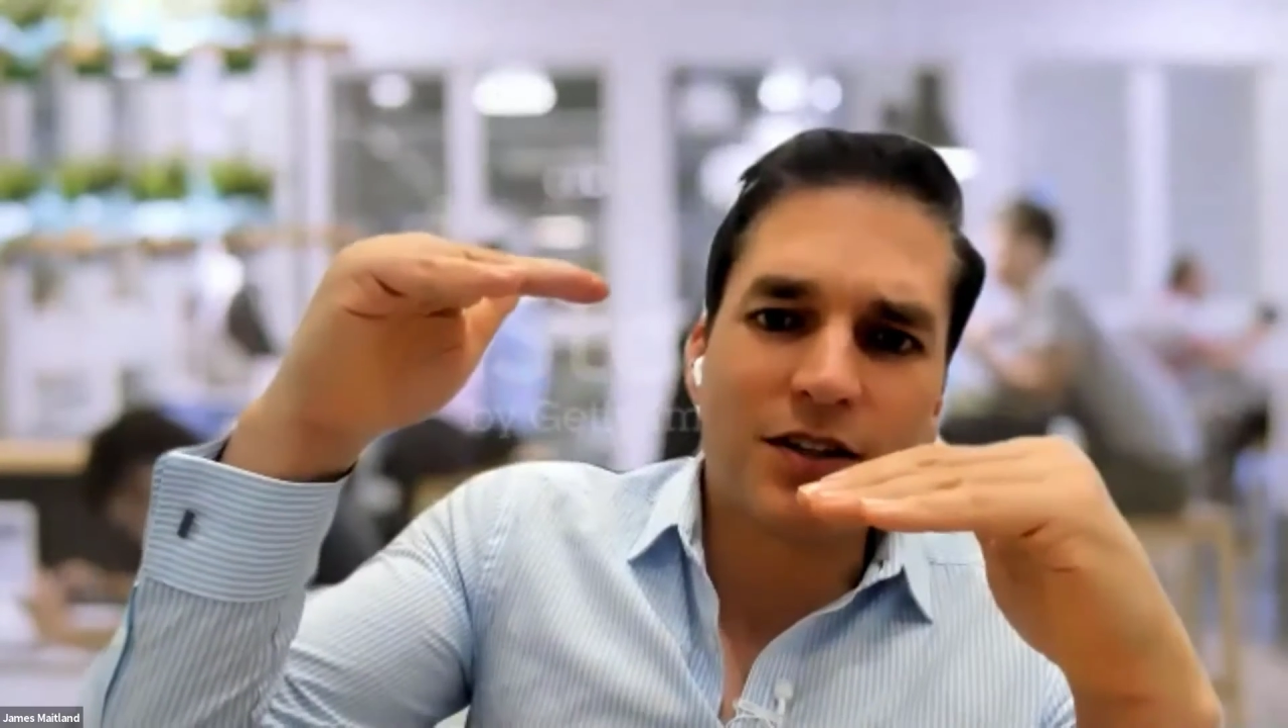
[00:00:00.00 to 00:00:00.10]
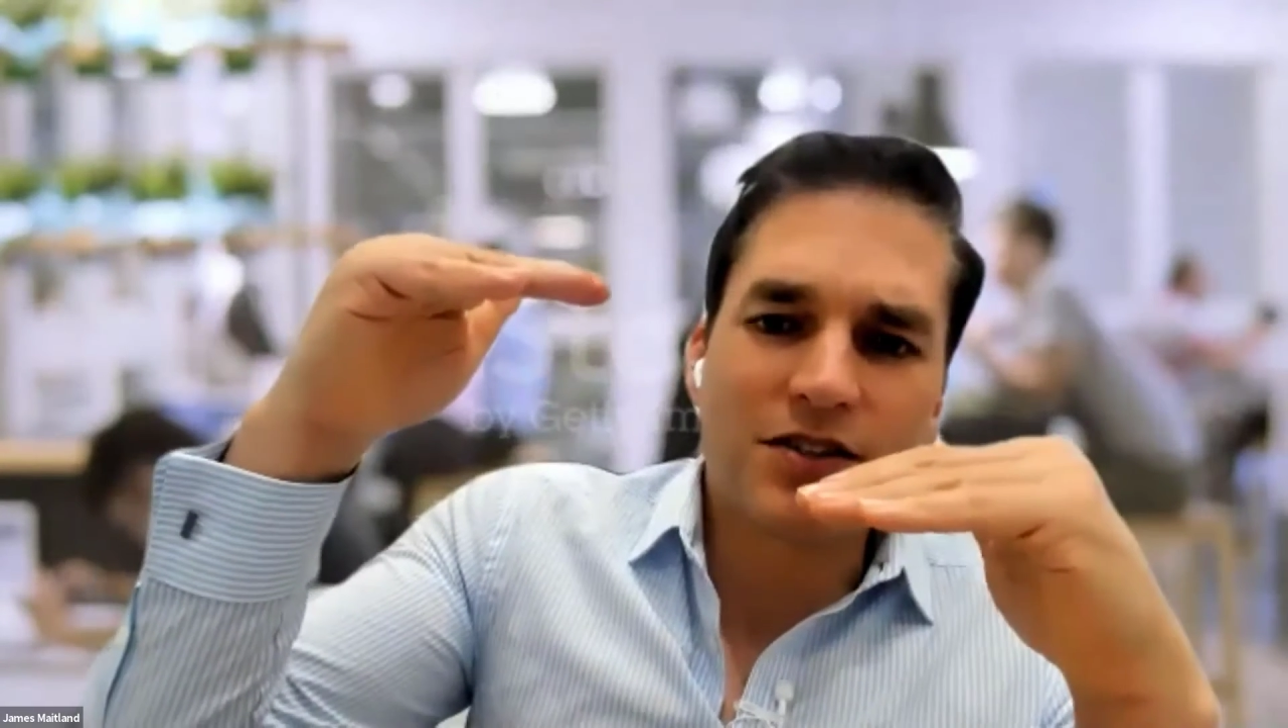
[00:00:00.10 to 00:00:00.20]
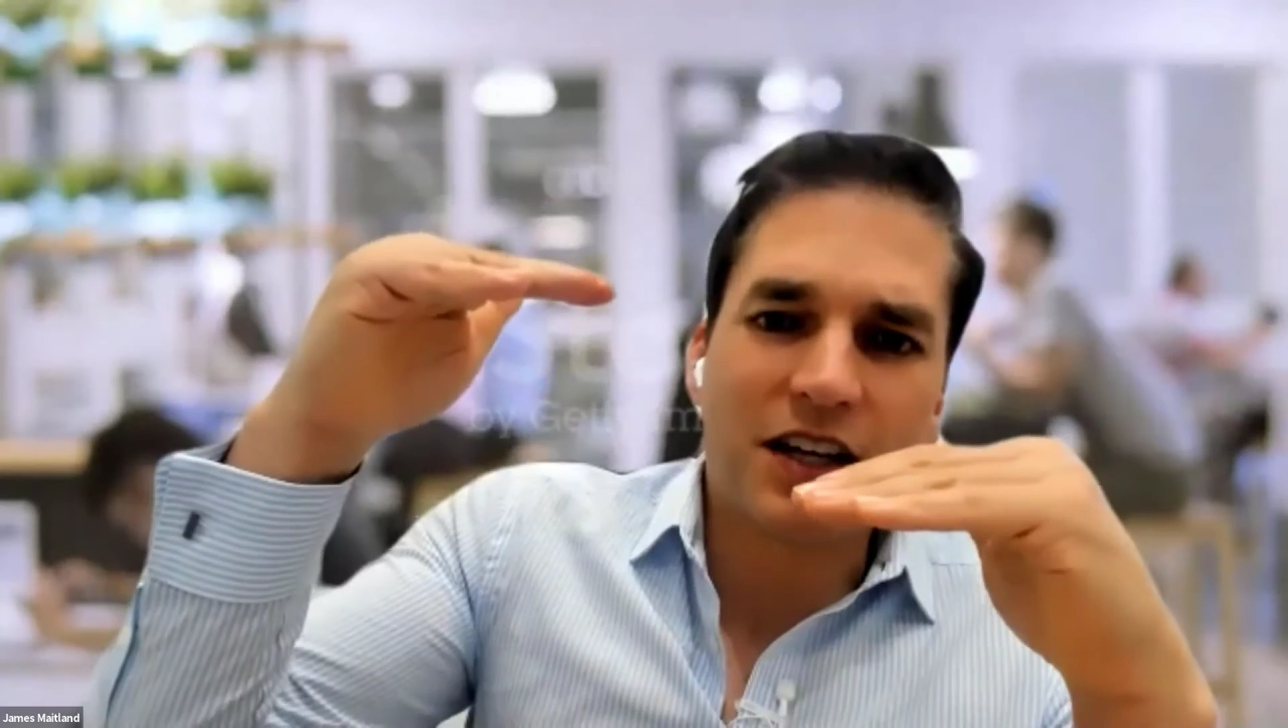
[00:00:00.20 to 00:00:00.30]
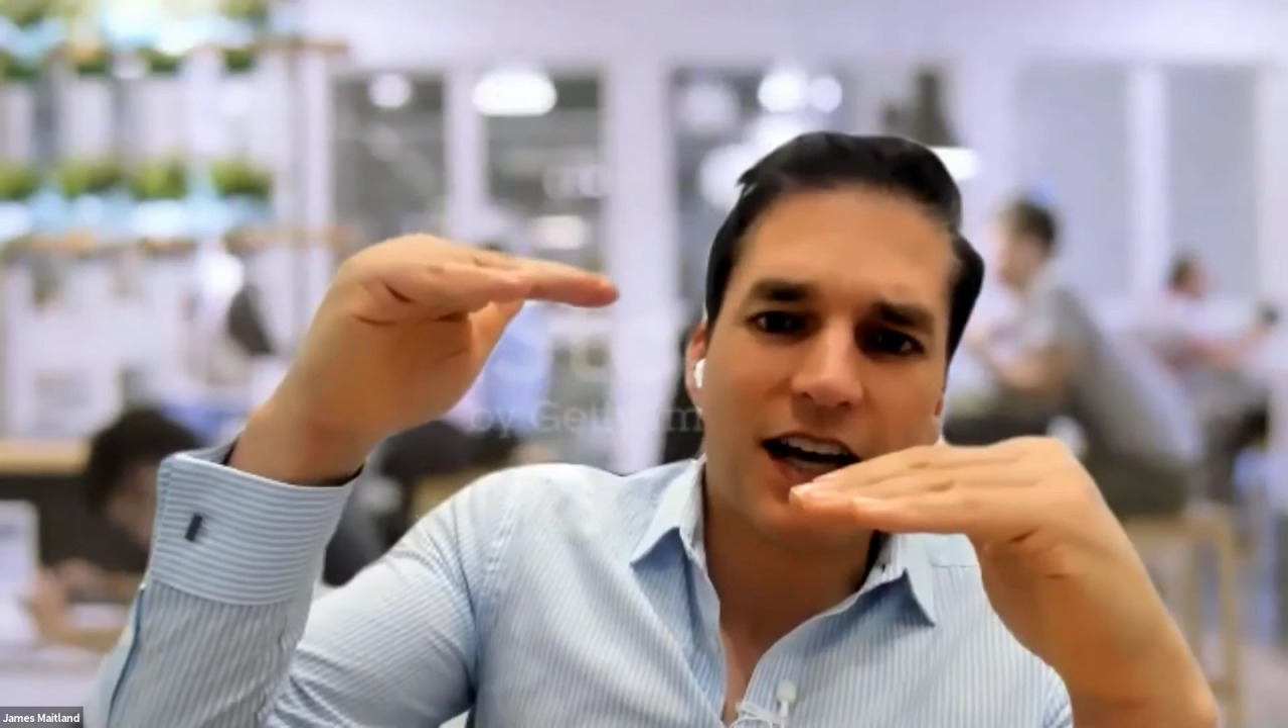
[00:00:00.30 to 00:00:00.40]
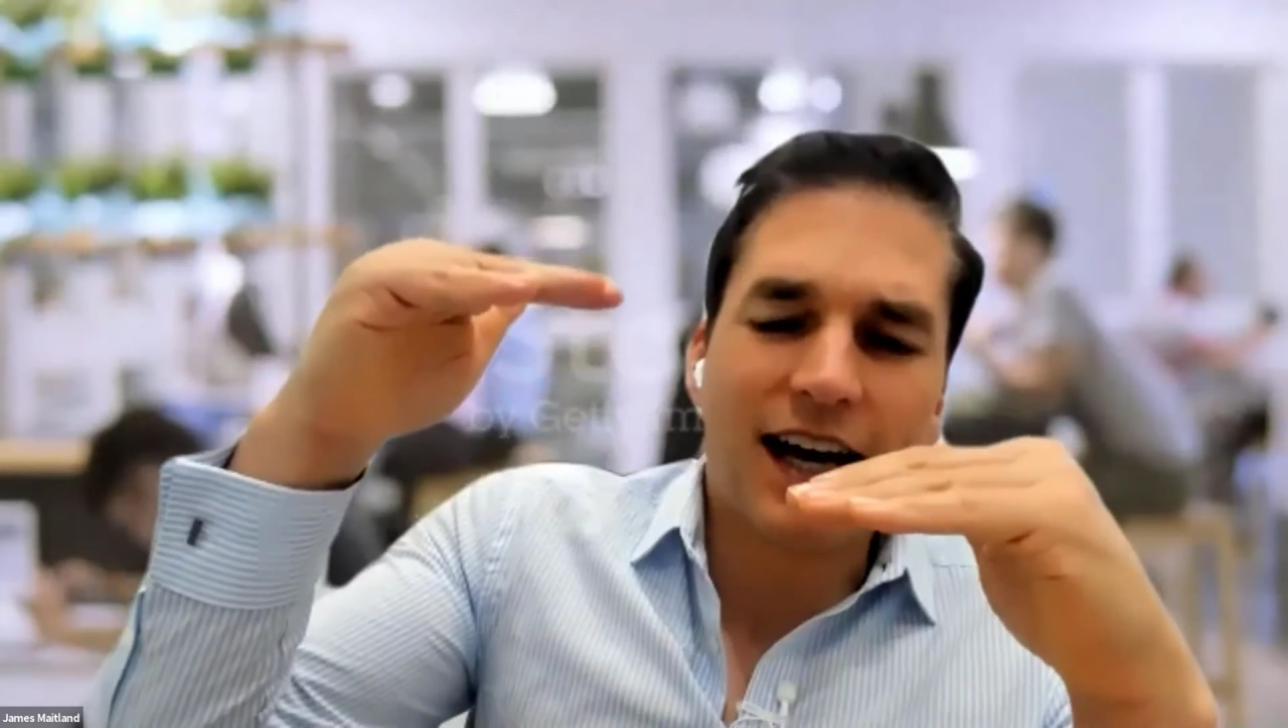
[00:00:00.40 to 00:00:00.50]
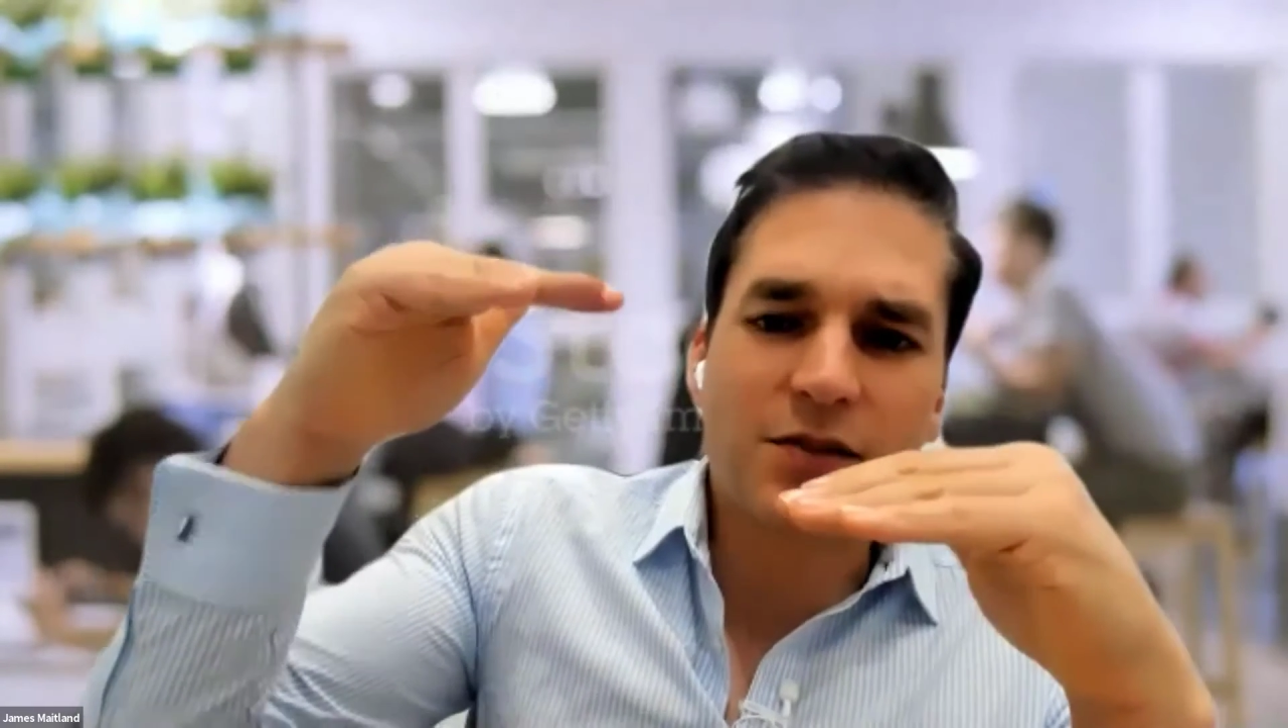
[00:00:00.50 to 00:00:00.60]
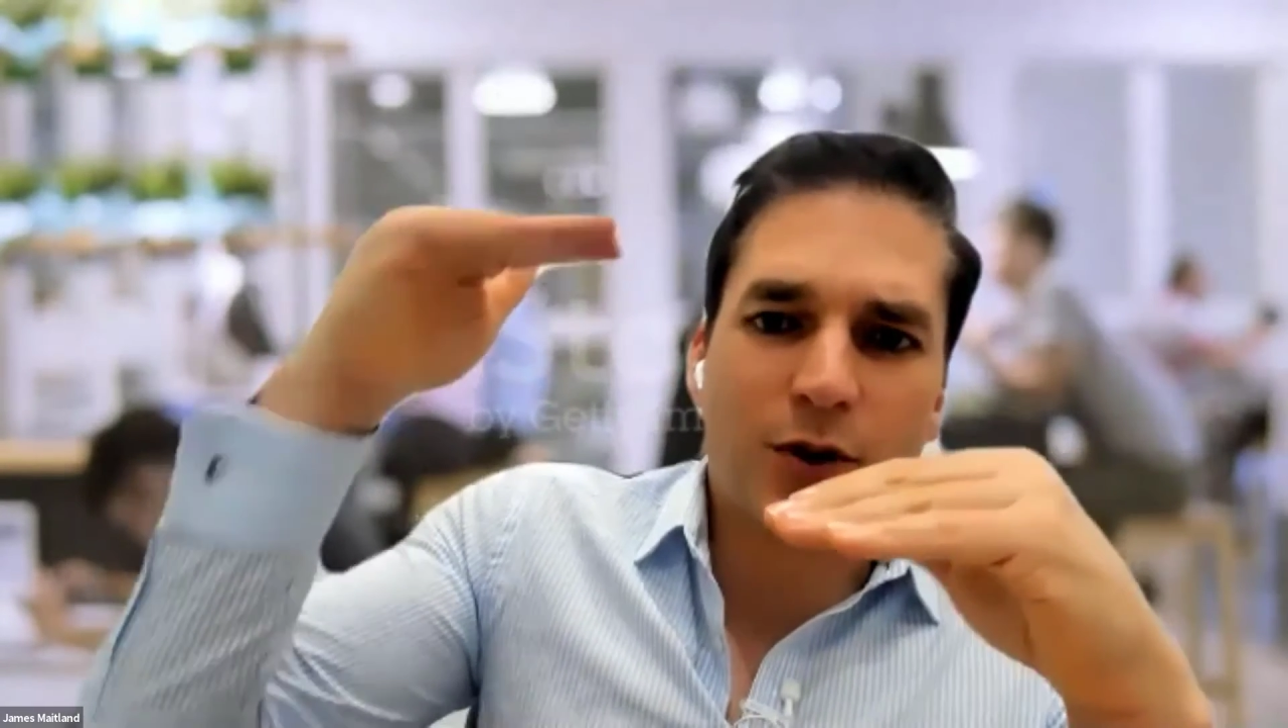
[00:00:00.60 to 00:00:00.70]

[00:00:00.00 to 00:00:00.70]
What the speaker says: city house